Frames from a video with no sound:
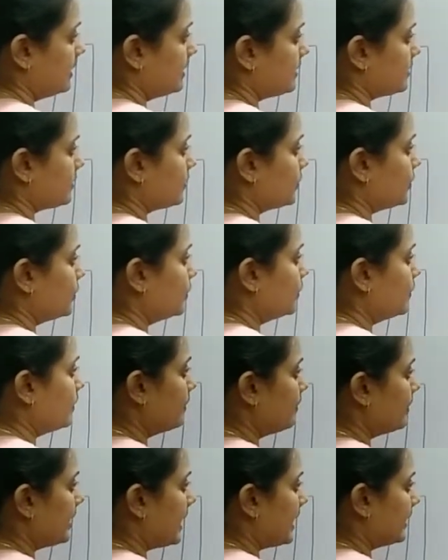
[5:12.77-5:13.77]
So
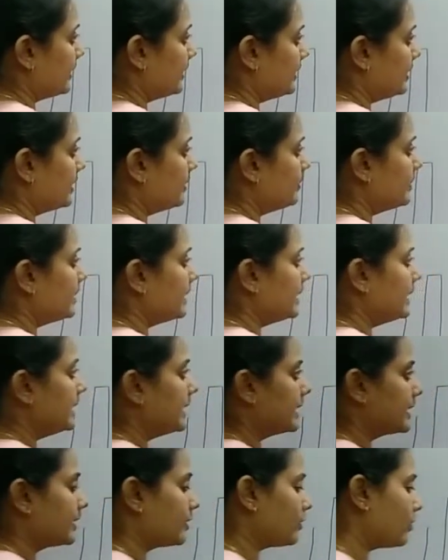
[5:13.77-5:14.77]
2 platinum
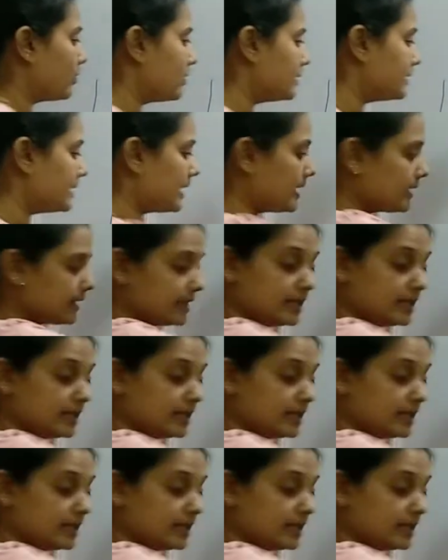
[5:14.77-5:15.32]
electrodes are